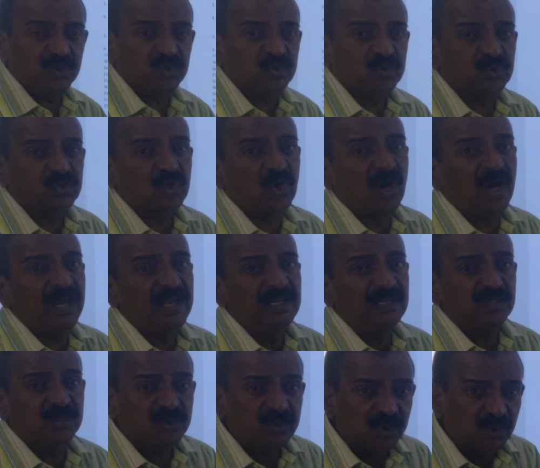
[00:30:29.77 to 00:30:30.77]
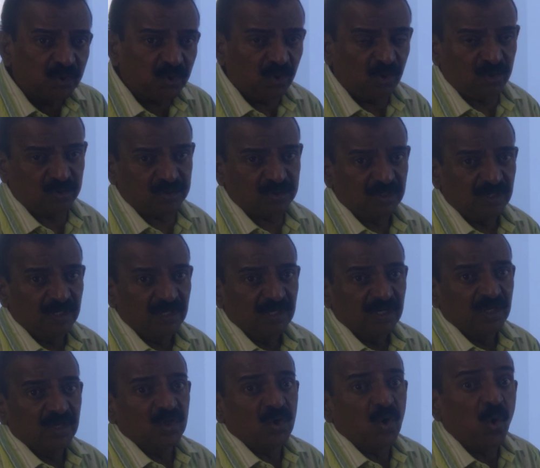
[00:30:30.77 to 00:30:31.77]
soil shows
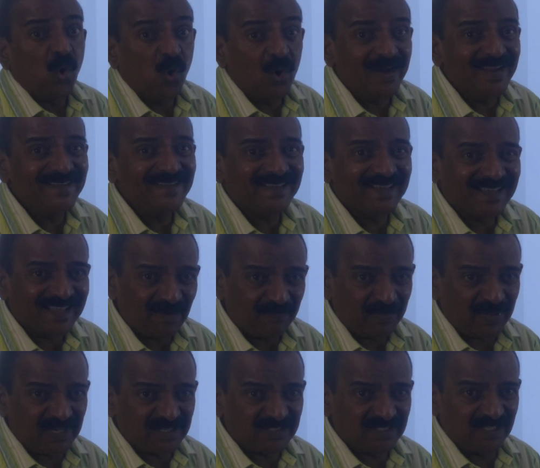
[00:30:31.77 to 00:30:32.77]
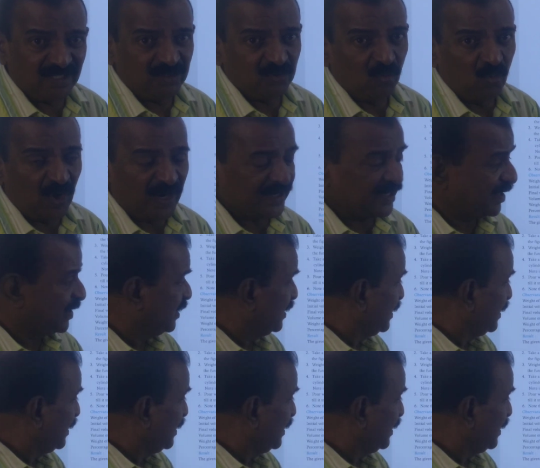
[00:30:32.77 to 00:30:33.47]
holding capacity of the water,